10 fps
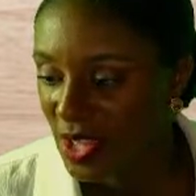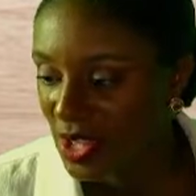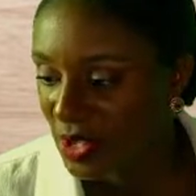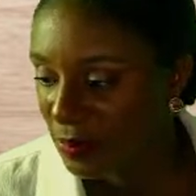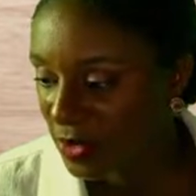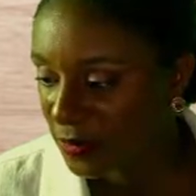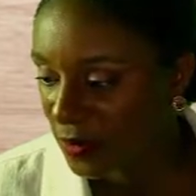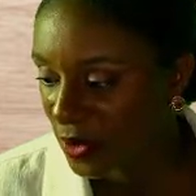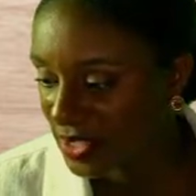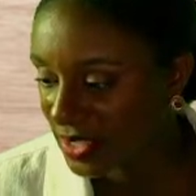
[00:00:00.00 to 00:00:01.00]
But
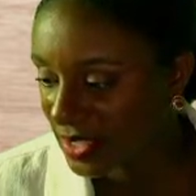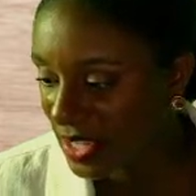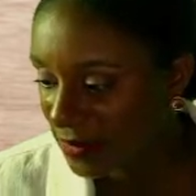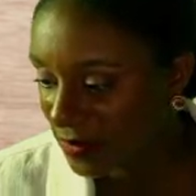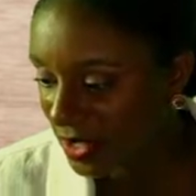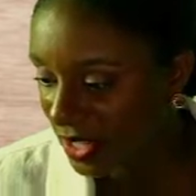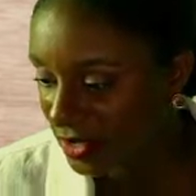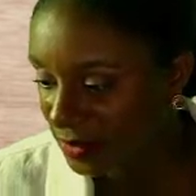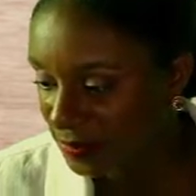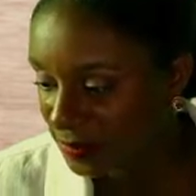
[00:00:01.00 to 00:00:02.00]
for this evening,
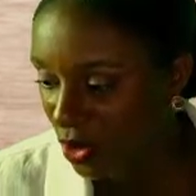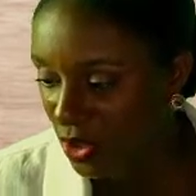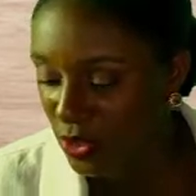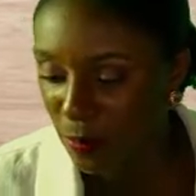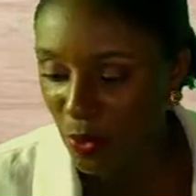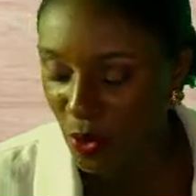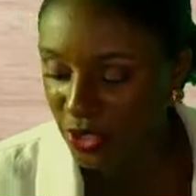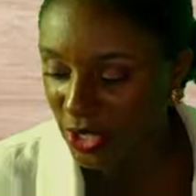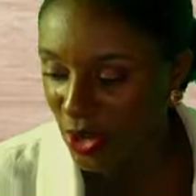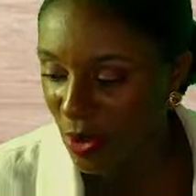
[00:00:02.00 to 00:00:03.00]
on the
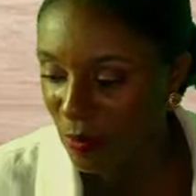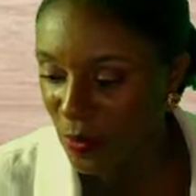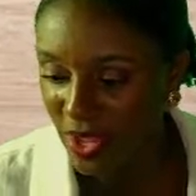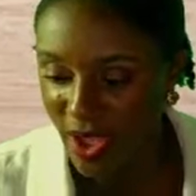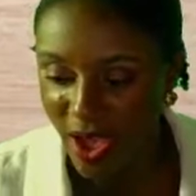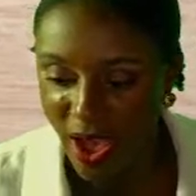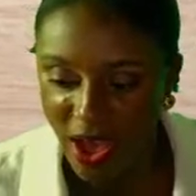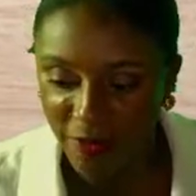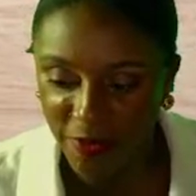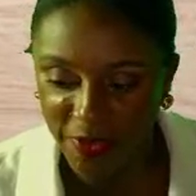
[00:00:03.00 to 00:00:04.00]
podium, we
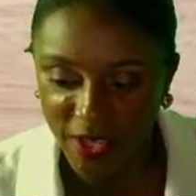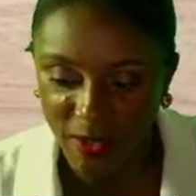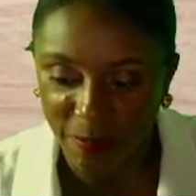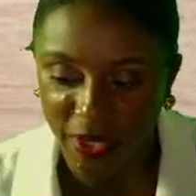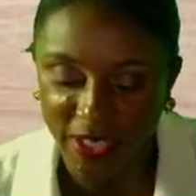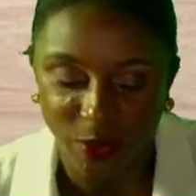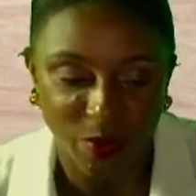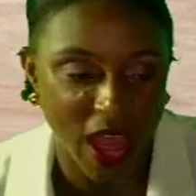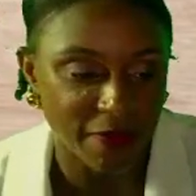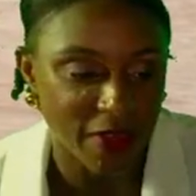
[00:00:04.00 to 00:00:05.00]
have 3rd place, we
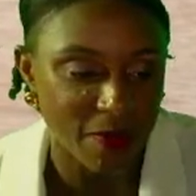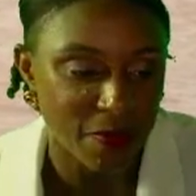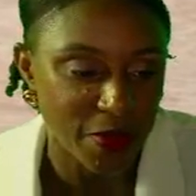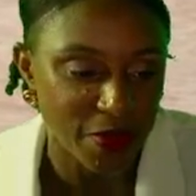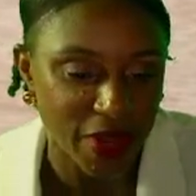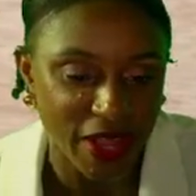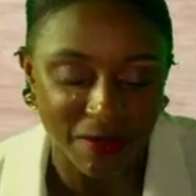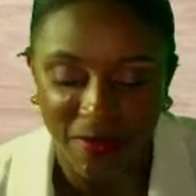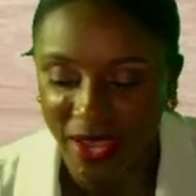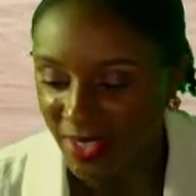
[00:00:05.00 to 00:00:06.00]
have Imperial
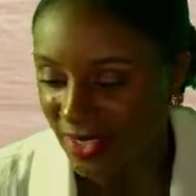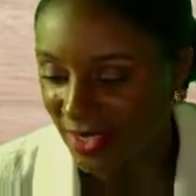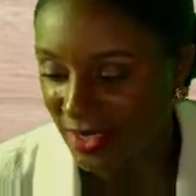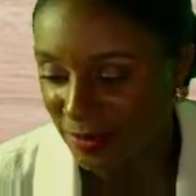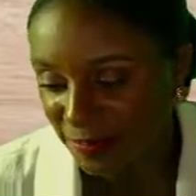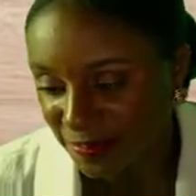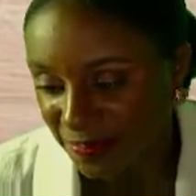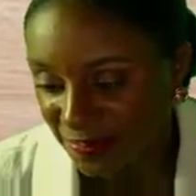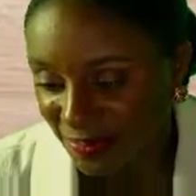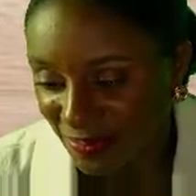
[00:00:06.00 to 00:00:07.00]
Maiden.
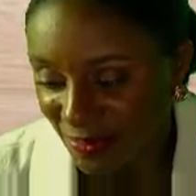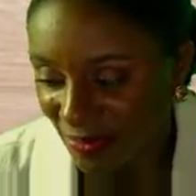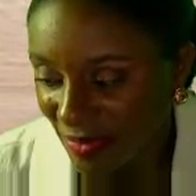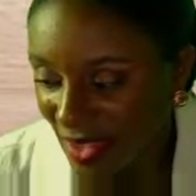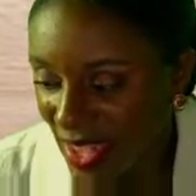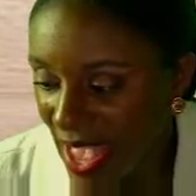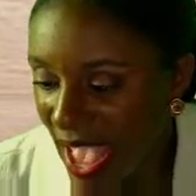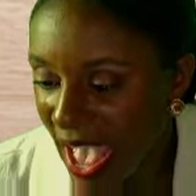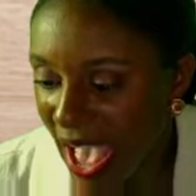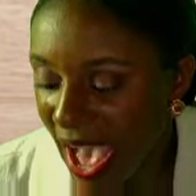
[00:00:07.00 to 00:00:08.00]

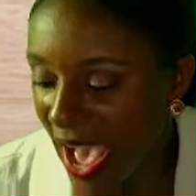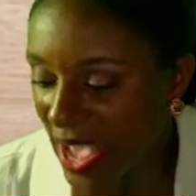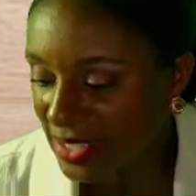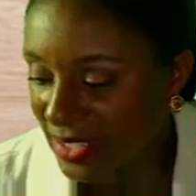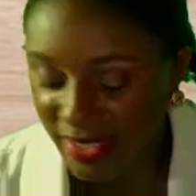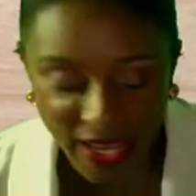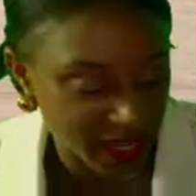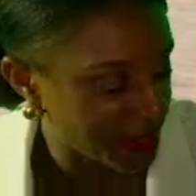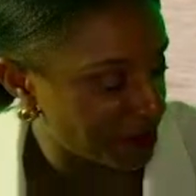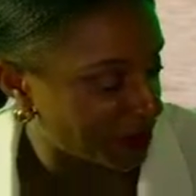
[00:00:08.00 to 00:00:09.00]
And the
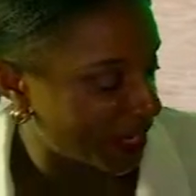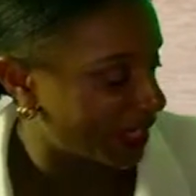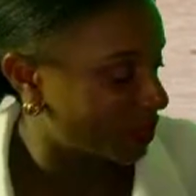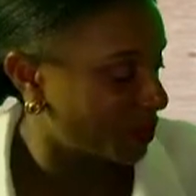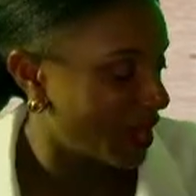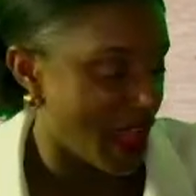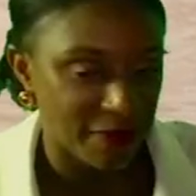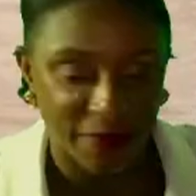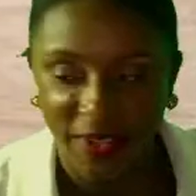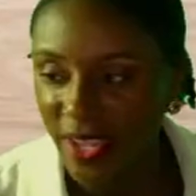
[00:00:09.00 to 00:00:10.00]
2nd place, we
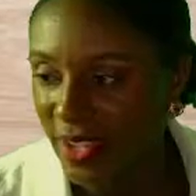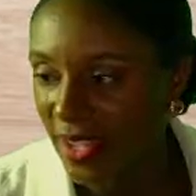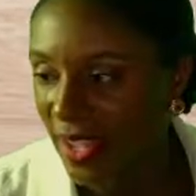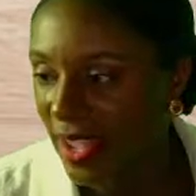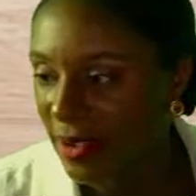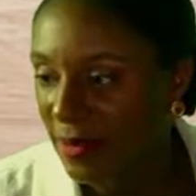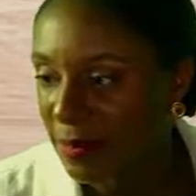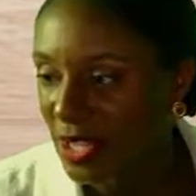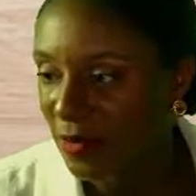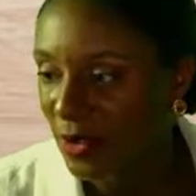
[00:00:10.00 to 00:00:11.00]
have KK. Let
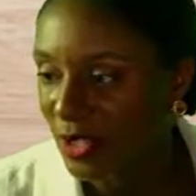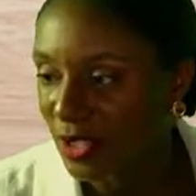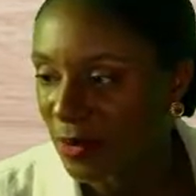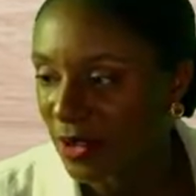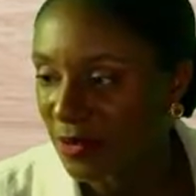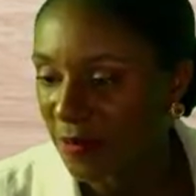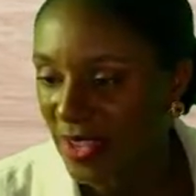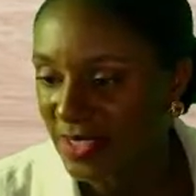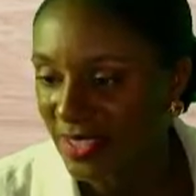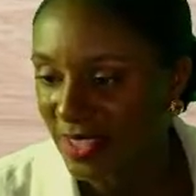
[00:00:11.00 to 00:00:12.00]
me give you all some
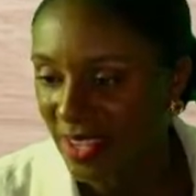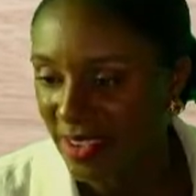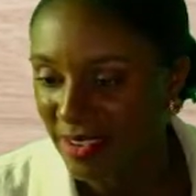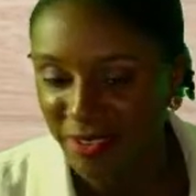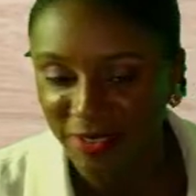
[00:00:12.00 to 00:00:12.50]
confetti here.